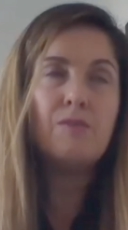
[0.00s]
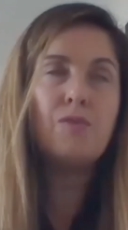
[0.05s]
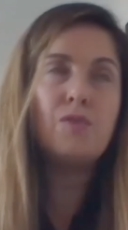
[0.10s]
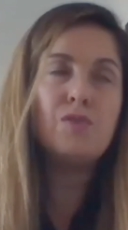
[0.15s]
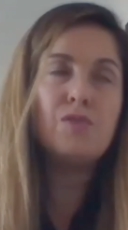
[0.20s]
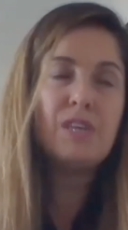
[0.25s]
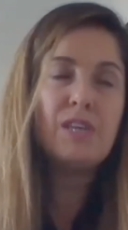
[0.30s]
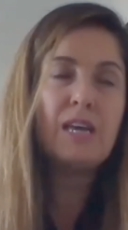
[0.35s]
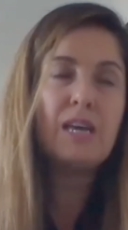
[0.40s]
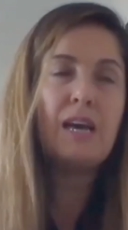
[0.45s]
Of
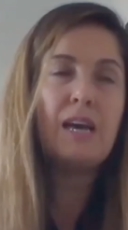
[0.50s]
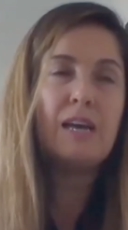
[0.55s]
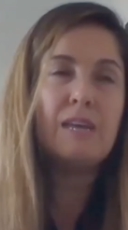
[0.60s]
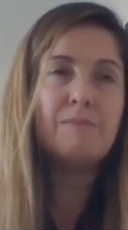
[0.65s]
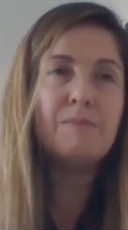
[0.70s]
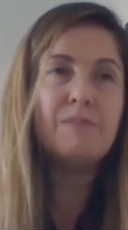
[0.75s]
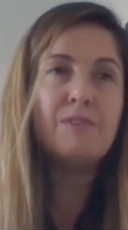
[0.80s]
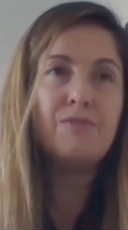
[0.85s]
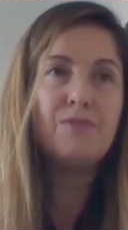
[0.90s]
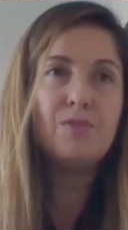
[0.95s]
course, they
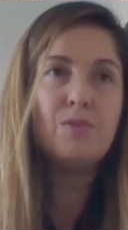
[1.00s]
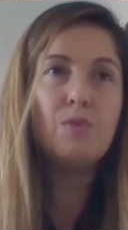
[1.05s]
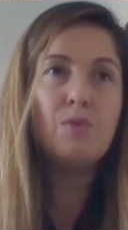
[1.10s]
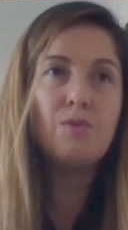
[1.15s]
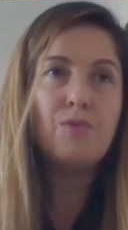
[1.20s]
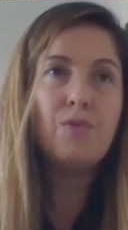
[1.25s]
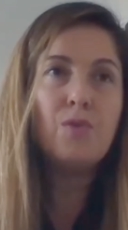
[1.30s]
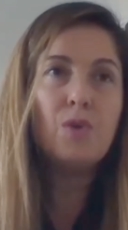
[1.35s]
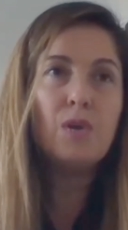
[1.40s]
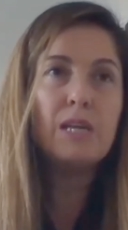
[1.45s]
can't be
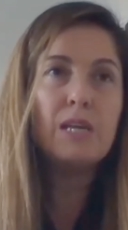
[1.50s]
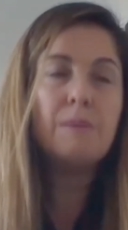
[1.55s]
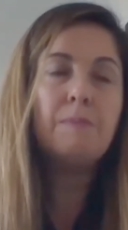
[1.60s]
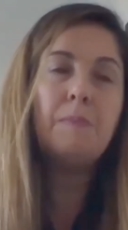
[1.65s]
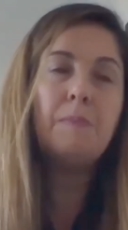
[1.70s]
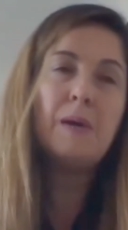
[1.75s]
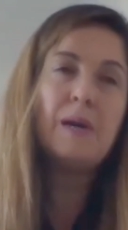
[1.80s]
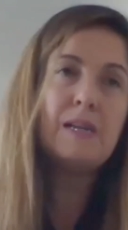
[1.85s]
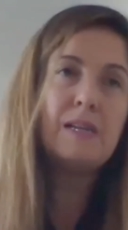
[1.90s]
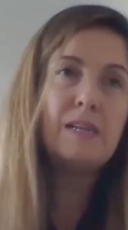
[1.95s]
fully,
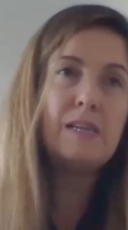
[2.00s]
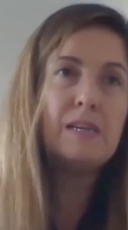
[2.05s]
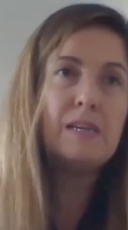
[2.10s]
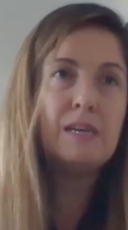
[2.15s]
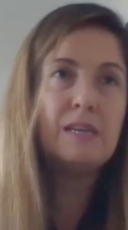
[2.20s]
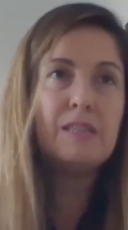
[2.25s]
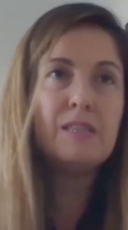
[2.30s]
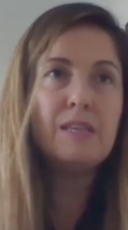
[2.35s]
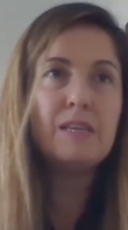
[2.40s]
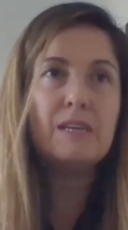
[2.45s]
but
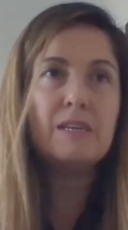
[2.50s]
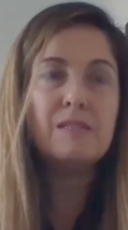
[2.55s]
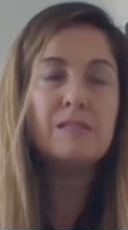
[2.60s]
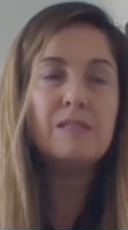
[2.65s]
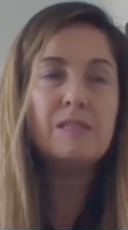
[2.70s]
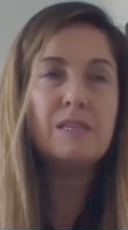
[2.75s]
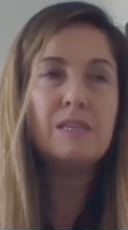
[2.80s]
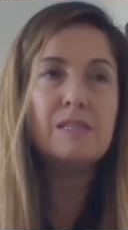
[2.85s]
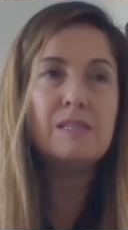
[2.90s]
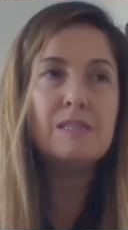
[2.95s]
I think
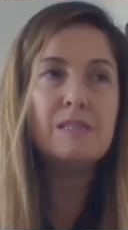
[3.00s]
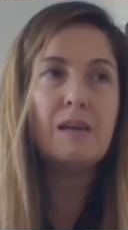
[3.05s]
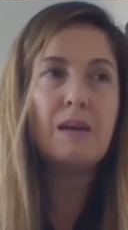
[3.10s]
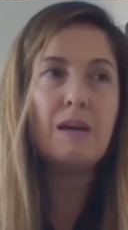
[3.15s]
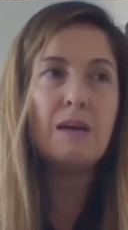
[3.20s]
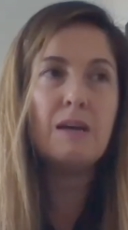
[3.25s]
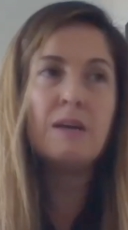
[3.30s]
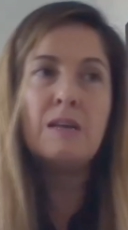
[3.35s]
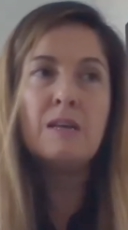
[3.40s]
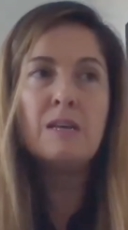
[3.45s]
it's
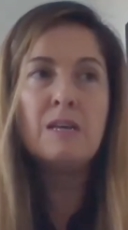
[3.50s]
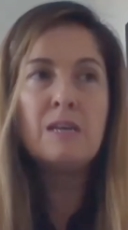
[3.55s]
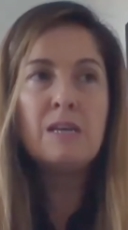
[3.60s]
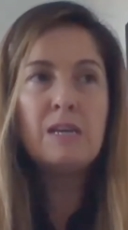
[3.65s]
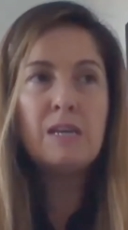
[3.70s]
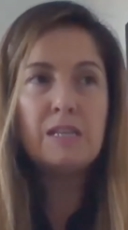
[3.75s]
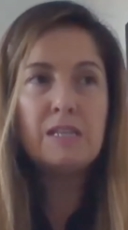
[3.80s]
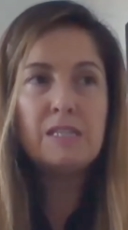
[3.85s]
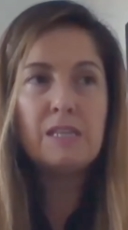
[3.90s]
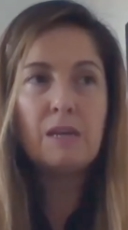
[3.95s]
a
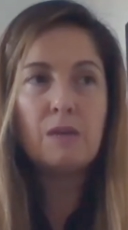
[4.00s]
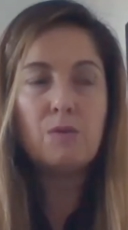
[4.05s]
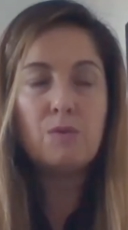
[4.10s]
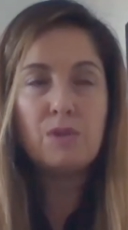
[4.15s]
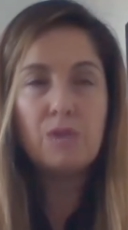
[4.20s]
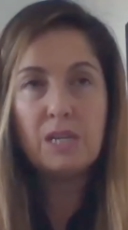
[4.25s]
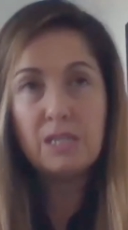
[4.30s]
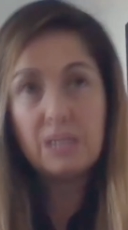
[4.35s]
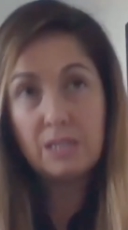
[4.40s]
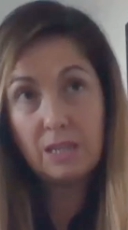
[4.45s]

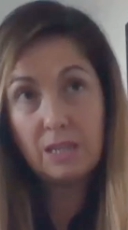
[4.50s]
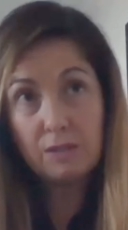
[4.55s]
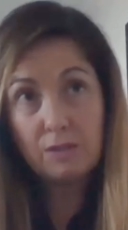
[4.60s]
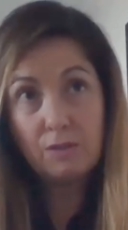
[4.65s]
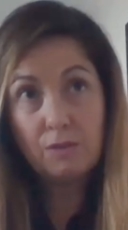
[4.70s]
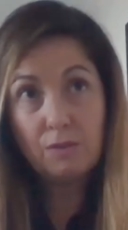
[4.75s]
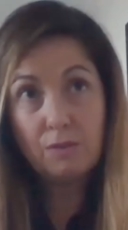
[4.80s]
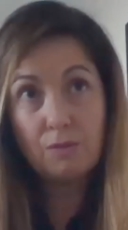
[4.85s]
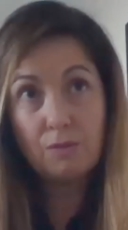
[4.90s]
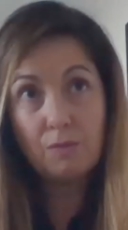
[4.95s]
good idea
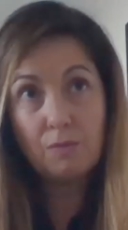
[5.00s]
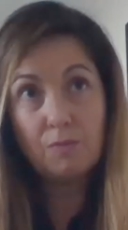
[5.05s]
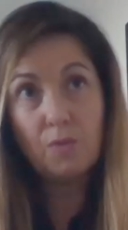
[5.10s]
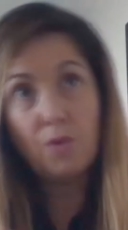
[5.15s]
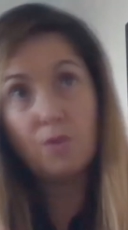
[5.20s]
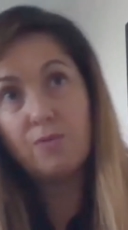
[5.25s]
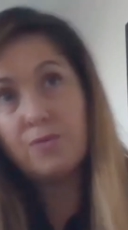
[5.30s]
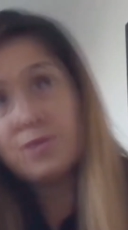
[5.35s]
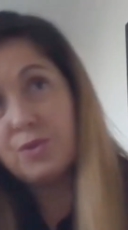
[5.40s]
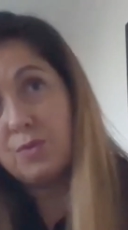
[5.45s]
to
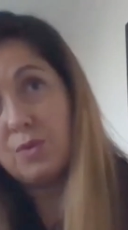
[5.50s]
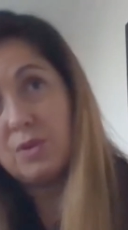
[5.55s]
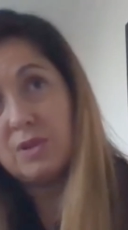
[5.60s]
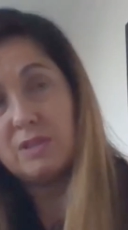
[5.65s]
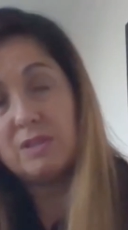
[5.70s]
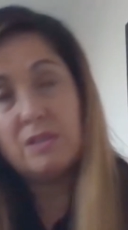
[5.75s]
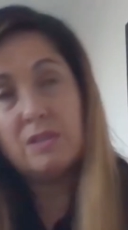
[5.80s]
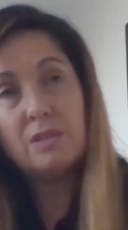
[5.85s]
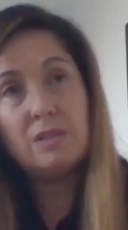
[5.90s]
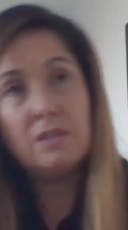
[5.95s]
move
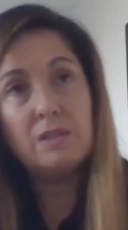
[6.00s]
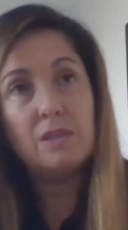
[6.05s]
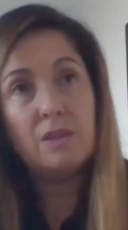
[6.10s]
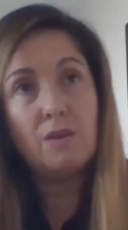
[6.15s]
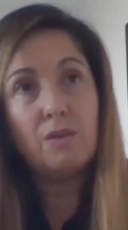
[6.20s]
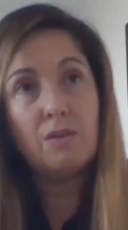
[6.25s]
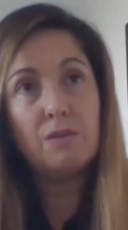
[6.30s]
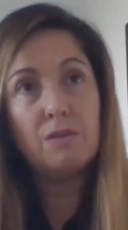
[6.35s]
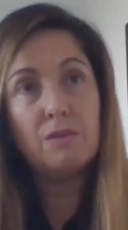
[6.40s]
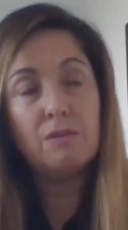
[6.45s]
towards the
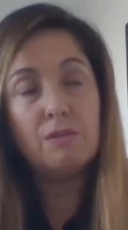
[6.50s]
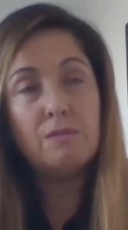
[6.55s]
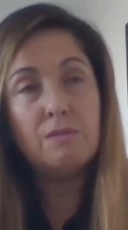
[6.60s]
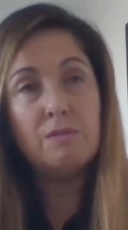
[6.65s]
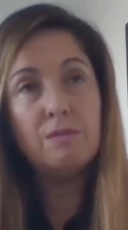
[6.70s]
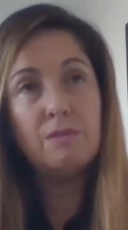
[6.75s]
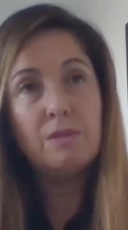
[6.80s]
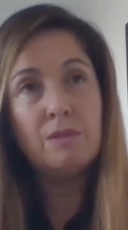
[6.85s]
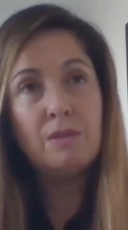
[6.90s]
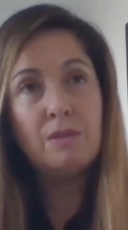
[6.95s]
other
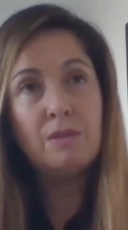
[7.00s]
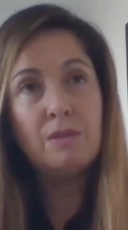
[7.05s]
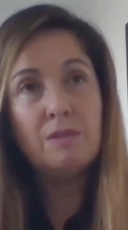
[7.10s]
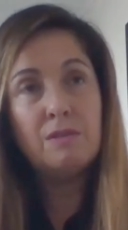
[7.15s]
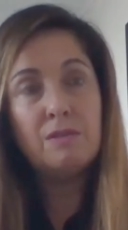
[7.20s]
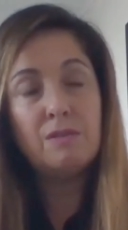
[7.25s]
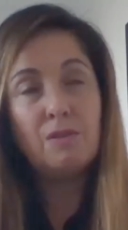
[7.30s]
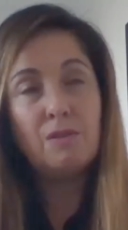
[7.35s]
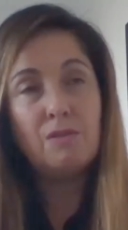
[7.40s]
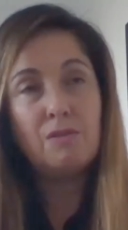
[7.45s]

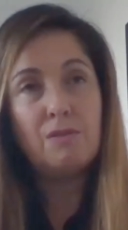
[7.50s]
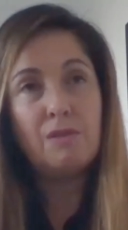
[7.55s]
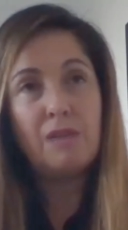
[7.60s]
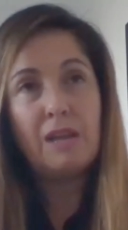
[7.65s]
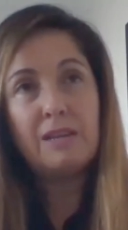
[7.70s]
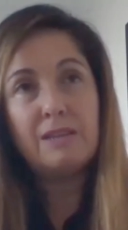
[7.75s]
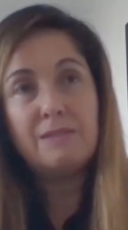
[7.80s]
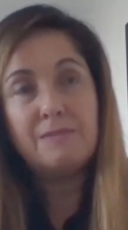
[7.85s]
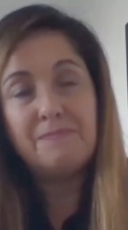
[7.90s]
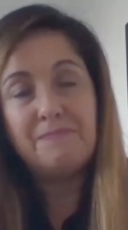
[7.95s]

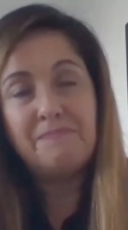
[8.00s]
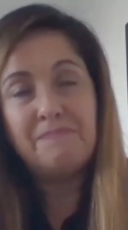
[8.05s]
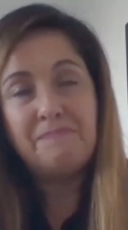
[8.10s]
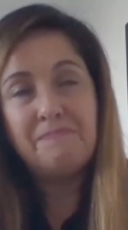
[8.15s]
line.